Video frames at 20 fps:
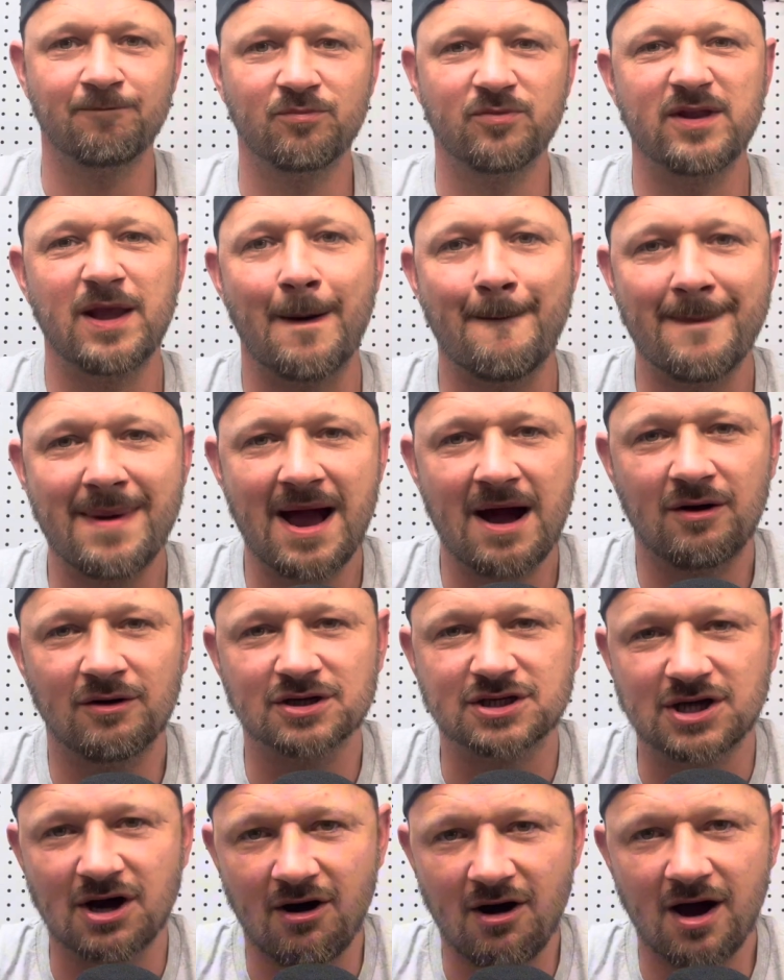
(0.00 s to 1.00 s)
The amount of
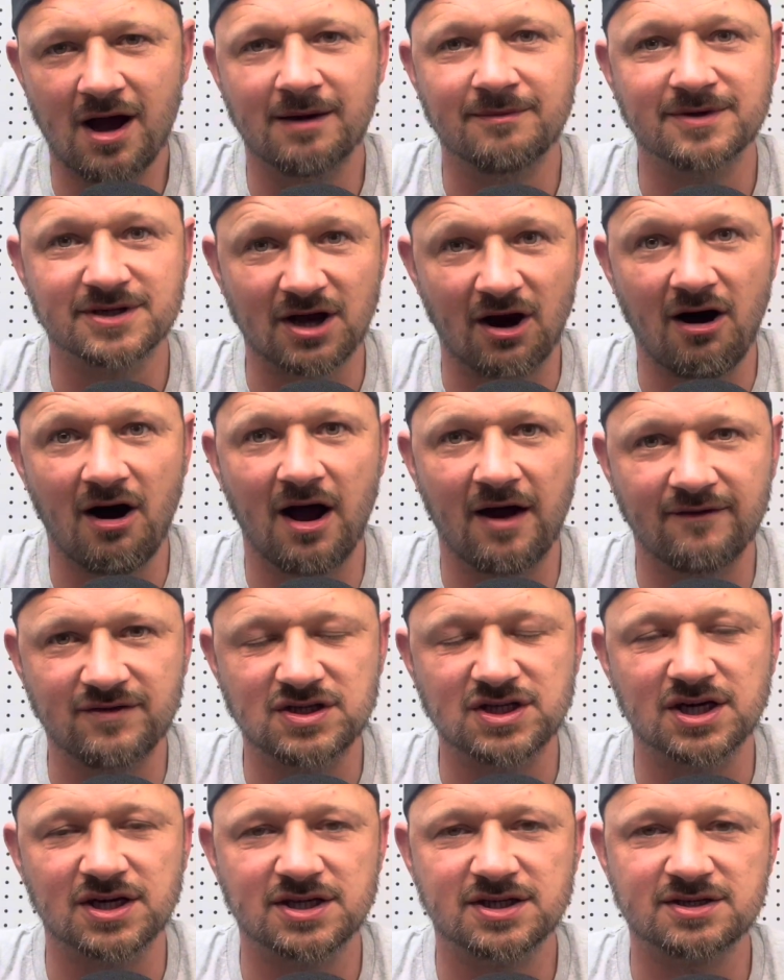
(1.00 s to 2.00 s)
times that I've
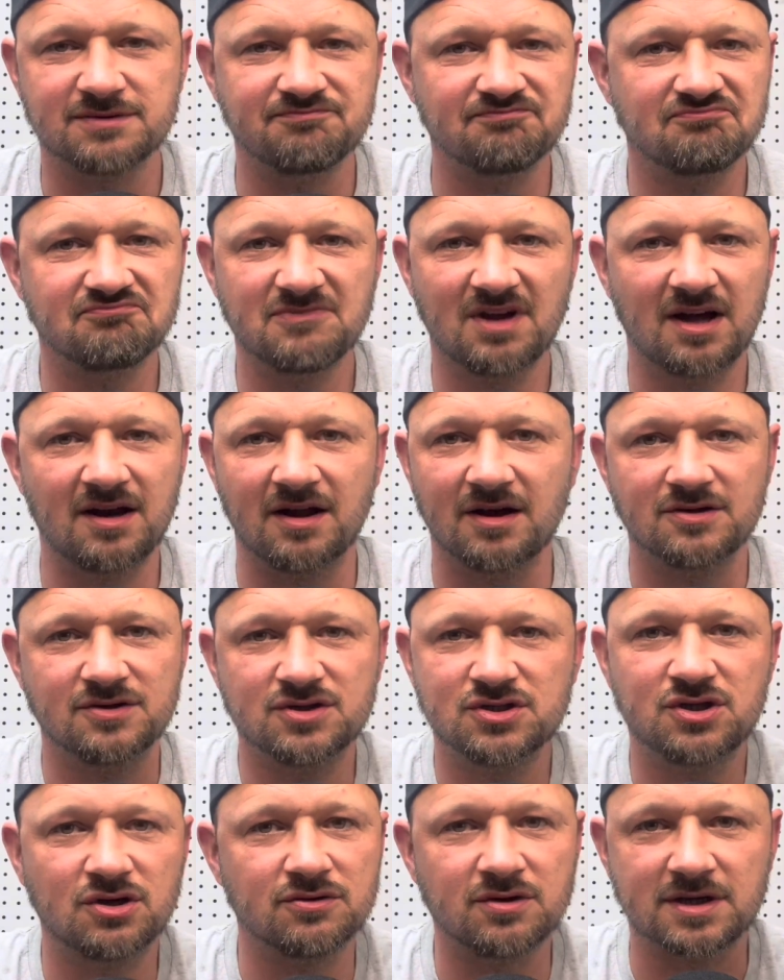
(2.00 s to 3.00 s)
just, I don't know,
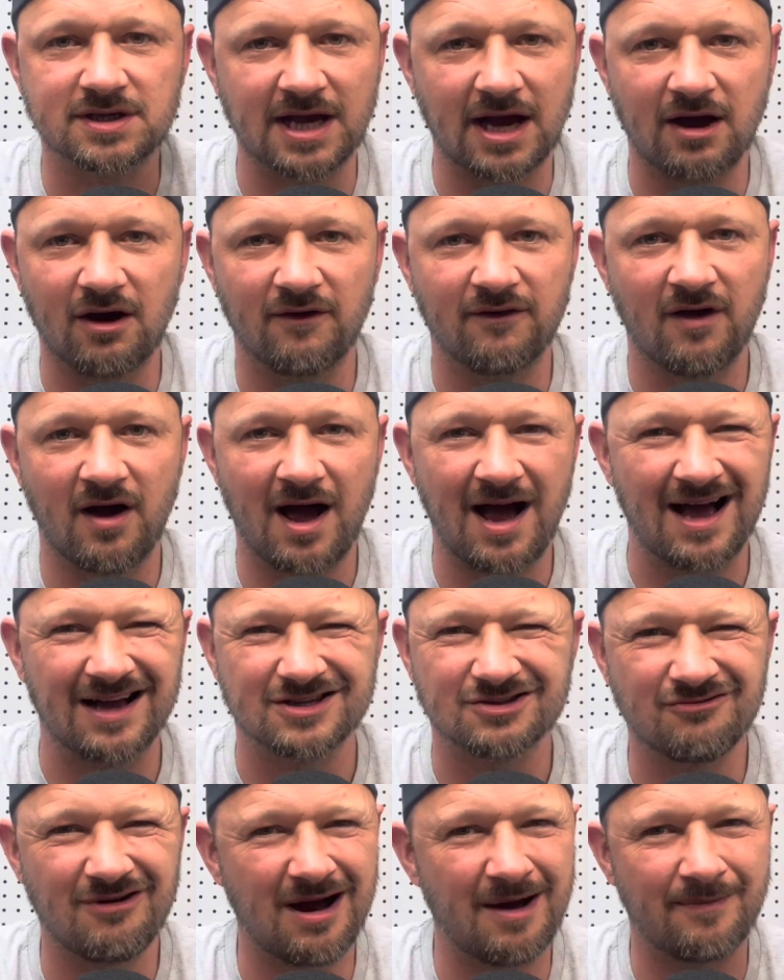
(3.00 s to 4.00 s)
took the day off like that,
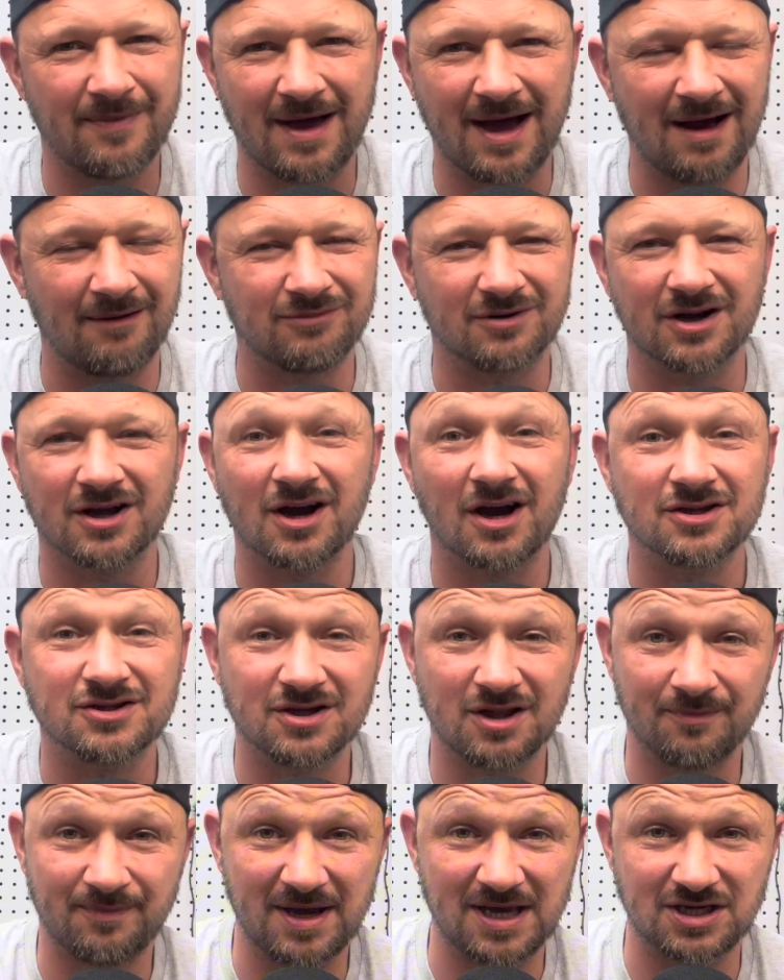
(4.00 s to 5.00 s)
scrap that, I'm going to go to
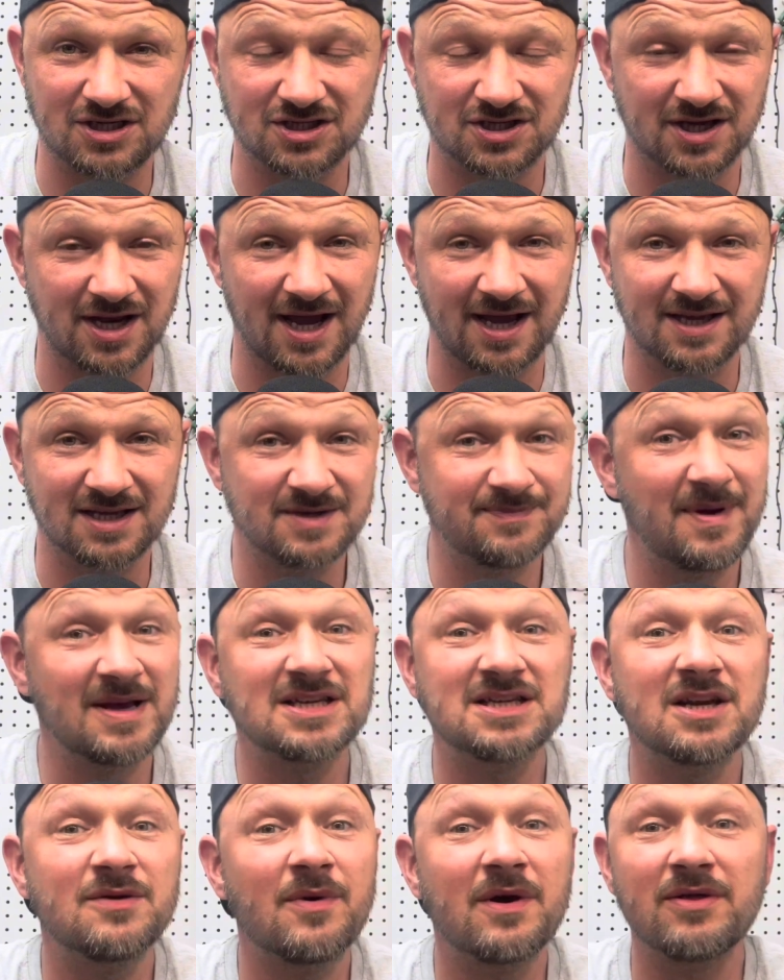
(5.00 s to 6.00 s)
the beach today,
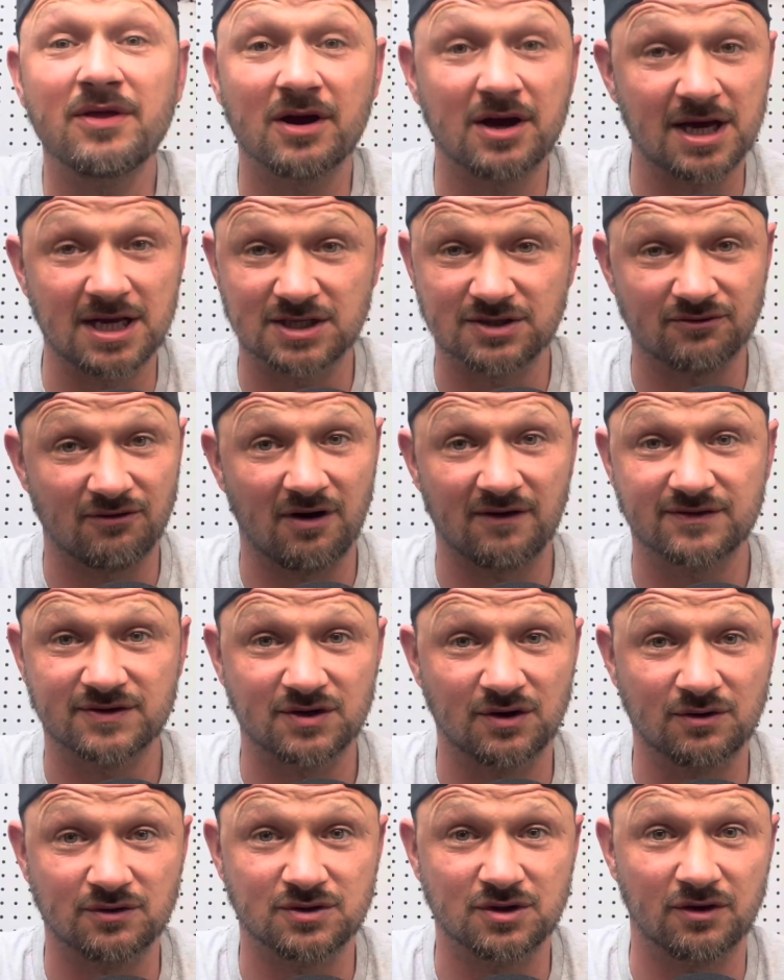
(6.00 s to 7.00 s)
especially when the kids are off
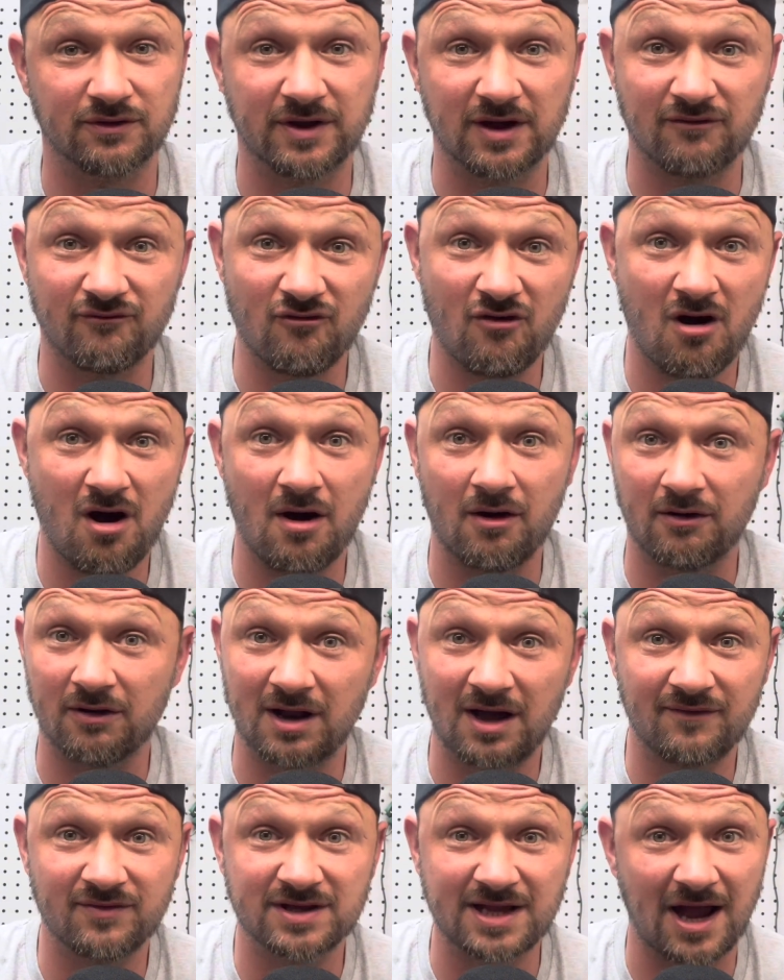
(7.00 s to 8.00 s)
school sort of thing. Right, I'm going to
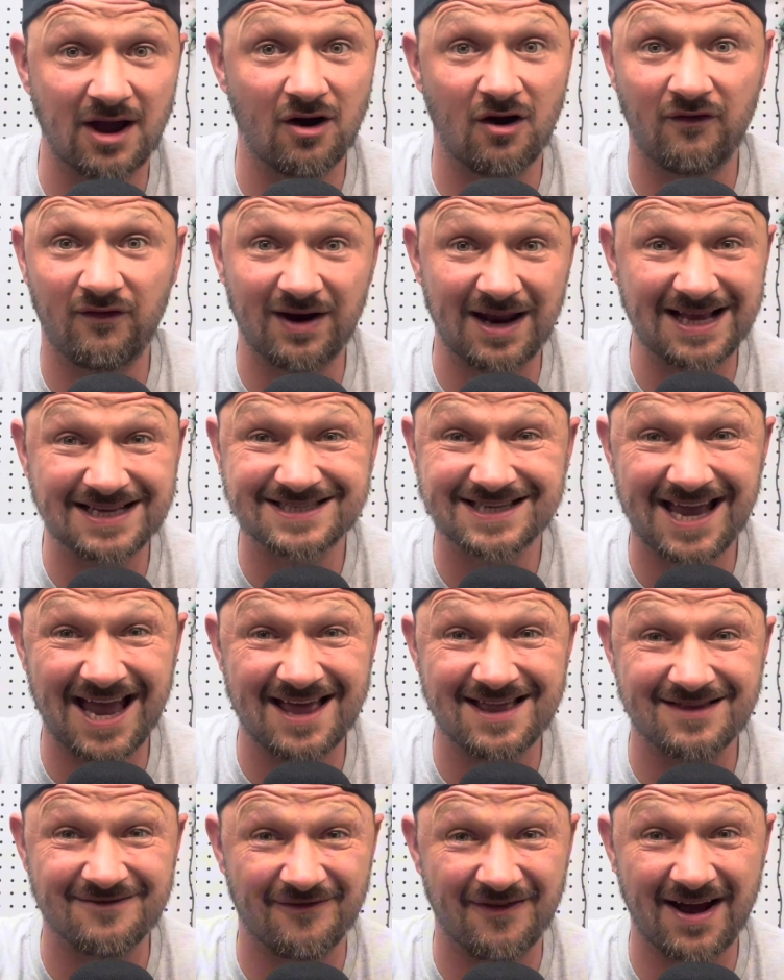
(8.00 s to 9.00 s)
have a day off. Let's get
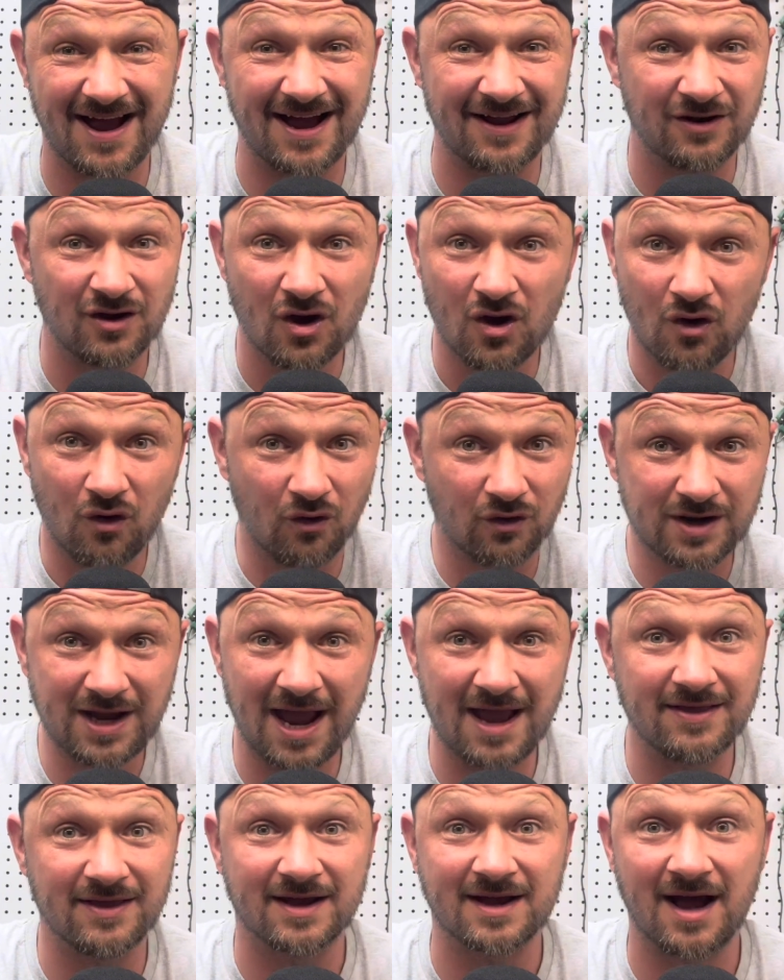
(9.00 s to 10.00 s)
in the van or
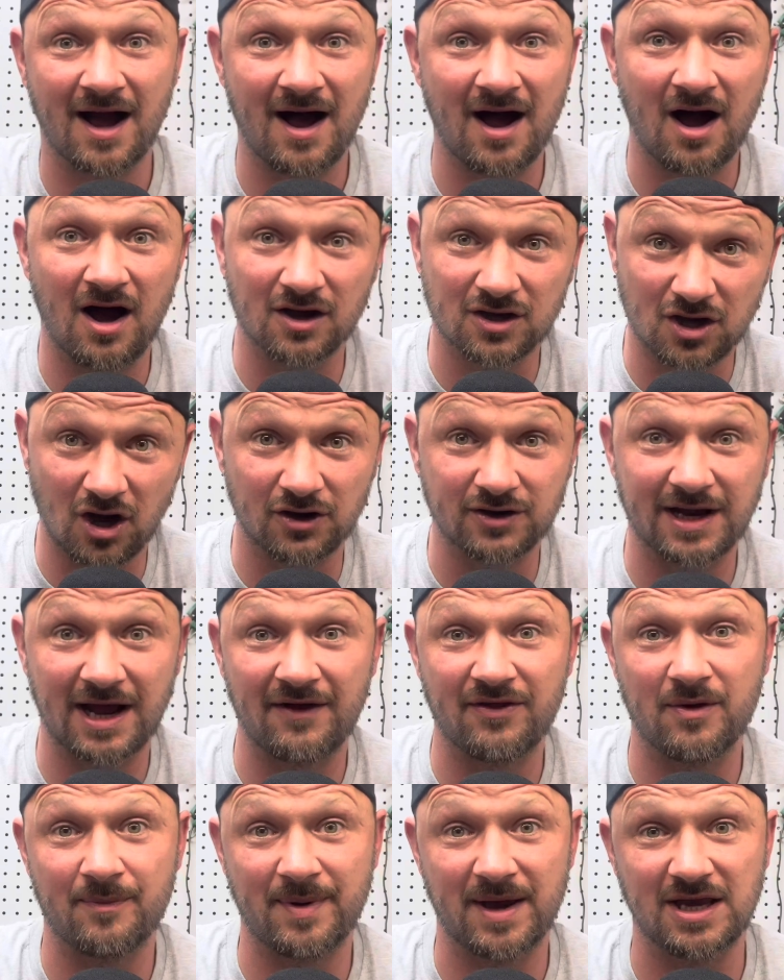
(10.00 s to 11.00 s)
get in the car and go
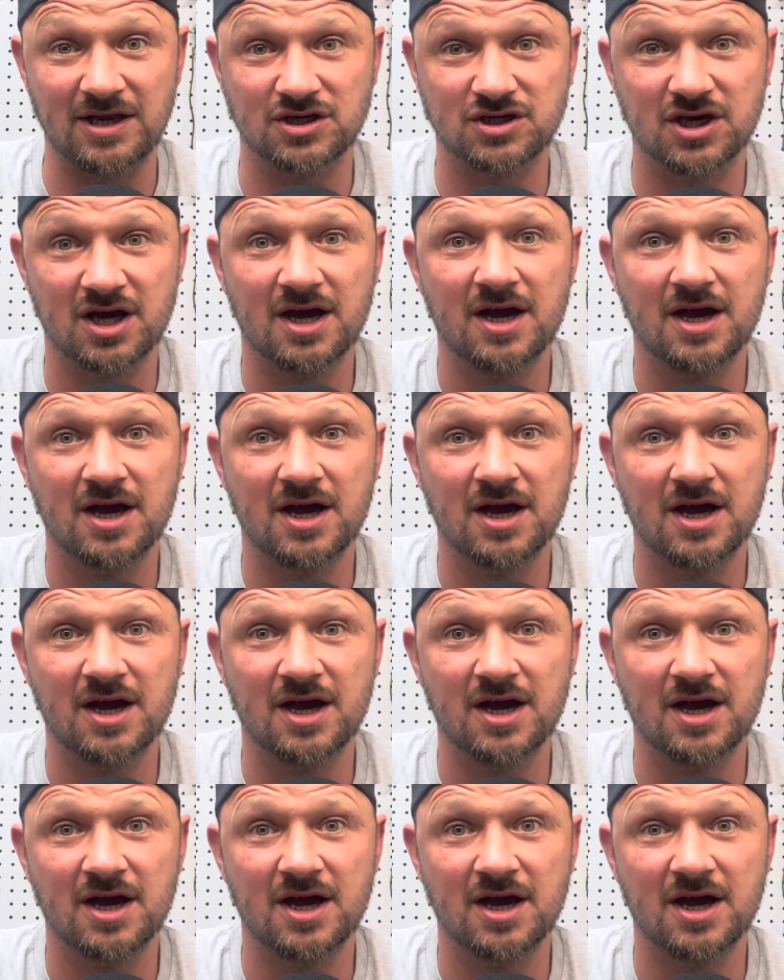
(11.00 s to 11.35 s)
down the beach.